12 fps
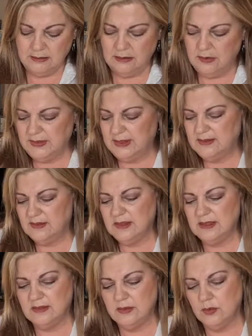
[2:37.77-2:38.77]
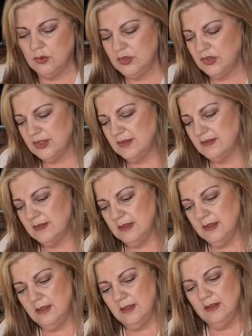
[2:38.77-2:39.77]
Oh, that's, that's gorgeous.
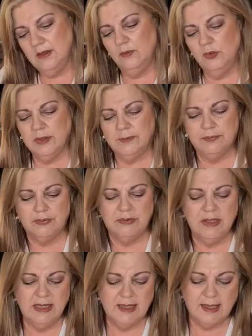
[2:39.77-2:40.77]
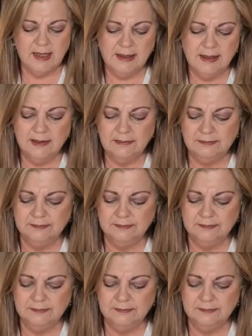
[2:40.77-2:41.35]
What a pretty color.